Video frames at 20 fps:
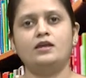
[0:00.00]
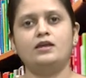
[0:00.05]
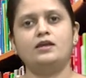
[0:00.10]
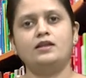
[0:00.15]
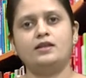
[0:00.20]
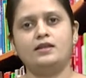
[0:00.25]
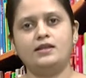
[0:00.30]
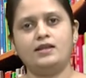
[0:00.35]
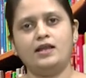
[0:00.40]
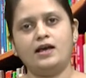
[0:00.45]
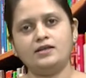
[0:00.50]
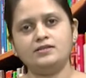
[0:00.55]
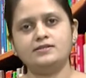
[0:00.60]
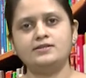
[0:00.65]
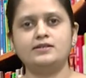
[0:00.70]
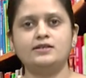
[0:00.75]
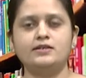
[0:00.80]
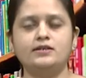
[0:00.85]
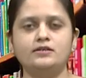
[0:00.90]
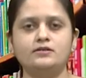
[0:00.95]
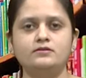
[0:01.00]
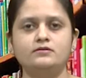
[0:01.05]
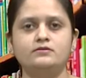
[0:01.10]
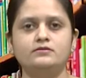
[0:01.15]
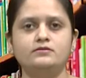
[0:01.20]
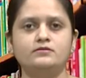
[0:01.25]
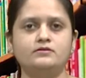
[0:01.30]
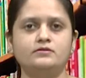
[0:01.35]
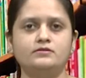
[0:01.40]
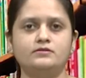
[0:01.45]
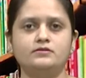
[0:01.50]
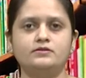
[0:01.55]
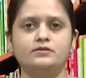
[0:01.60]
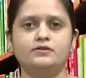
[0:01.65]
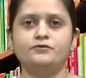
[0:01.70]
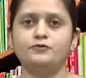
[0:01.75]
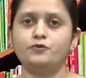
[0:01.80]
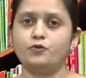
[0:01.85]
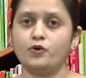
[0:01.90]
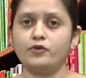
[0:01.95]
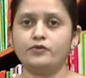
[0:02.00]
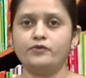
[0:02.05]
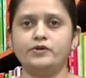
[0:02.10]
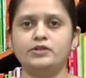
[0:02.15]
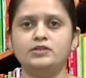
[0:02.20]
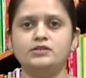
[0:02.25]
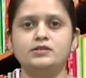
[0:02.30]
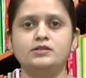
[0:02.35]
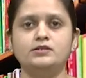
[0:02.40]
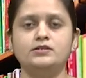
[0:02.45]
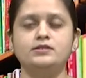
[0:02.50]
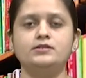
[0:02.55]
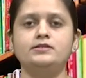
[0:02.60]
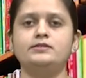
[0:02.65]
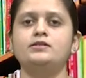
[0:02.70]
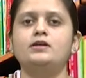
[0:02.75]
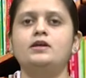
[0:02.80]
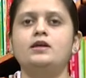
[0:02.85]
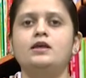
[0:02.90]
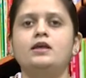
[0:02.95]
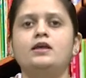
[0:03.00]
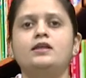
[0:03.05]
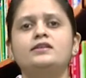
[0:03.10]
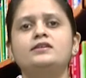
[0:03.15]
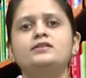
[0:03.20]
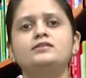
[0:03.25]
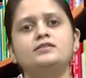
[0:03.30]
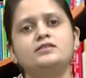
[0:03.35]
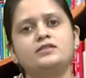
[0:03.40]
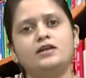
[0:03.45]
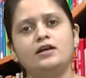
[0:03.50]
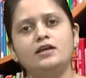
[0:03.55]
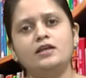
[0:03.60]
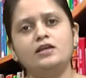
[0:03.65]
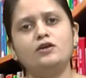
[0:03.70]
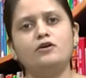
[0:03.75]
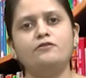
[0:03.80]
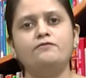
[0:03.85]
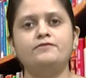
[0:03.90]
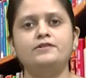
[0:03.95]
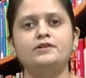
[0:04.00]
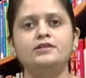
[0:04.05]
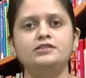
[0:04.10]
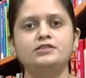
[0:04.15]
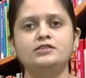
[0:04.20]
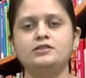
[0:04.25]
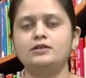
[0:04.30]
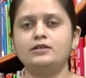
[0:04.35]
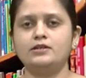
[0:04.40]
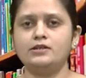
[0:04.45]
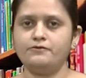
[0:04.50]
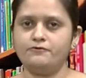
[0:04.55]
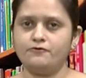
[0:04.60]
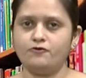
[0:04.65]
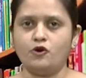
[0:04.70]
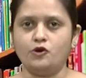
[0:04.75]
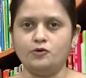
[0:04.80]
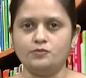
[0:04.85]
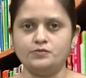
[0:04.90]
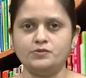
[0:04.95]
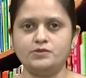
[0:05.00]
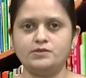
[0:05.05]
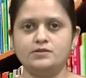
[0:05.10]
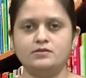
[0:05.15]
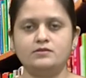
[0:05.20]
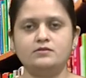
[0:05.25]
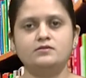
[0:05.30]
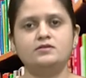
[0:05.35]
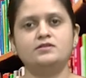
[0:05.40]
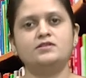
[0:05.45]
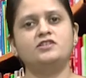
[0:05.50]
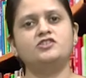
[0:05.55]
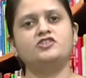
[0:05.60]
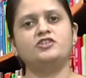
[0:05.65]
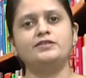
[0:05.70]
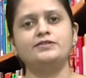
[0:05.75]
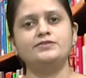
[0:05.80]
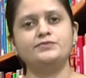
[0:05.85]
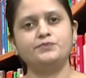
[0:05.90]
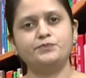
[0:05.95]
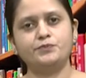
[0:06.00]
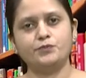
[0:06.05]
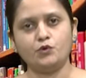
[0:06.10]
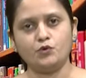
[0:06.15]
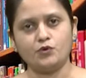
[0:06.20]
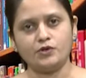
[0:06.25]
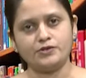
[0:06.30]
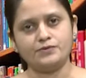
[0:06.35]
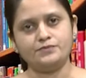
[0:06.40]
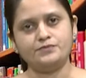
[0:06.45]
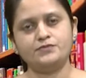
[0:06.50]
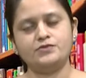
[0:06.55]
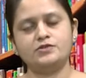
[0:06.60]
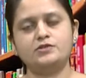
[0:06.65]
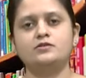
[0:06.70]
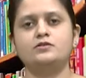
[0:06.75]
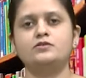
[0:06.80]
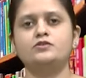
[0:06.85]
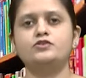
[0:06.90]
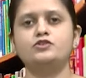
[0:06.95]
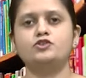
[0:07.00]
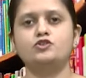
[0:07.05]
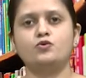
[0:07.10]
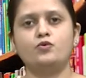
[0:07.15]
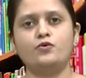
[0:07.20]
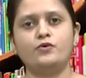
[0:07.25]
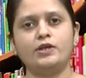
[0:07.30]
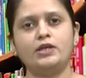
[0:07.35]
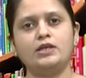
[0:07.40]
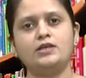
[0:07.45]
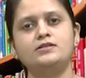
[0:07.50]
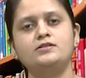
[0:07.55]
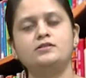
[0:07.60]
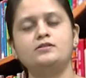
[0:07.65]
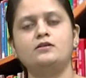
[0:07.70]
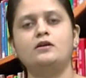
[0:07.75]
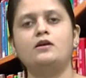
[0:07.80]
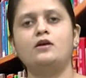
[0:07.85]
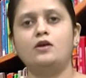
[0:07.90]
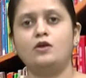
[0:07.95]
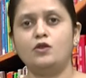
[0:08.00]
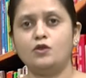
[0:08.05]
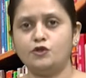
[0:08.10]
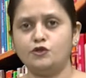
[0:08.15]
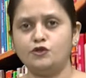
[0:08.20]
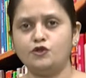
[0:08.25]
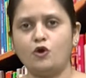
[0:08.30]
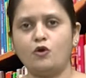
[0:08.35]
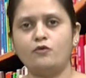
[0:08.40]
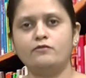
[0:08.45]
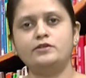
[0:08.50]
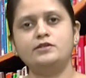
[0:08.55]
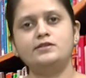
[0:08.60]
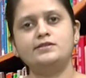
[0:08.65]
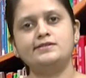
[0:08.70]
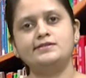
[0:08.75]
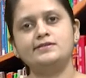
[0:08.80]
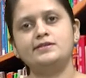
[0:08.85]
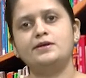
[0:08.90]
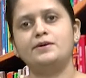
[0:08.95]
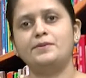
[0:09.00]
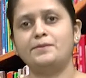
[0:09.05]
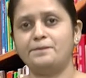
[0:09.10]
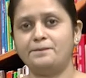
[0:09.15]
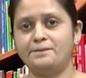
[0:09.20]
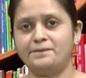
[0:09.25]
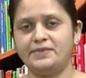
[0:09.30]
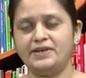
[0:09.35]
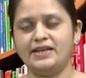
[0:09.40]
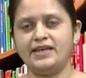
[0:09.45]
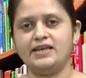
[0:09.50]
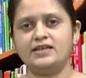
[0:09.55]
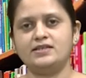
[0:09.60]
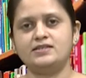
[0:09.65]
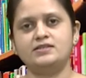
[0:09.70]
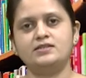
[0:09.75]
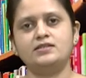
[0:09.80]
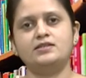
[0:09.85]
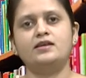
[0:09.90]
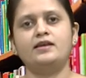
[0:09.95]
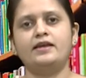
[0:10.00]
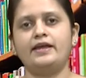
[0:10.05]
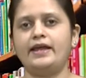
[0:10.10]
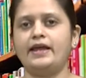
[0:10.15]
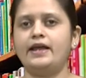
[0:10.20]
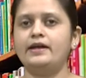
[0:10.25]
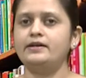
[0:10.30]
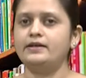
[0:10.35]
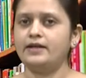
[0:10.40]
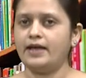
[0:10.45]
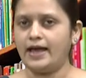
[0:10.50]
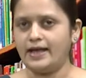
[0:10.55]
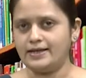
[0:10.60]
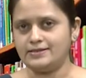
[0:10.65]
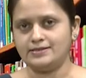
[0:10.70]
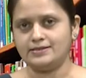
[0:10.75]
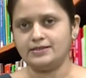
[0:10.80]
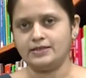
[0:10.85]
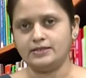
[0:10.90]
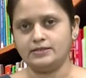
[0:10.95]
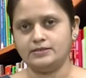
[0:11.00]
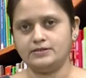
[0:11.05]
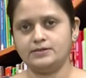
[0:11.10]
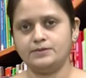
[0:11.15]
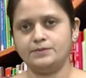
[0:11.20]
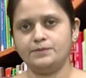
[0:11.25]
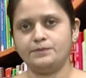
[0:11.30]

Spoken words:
Lastly, the fourth reason is the study of literary forms such as poems, stories, novels, plays and essays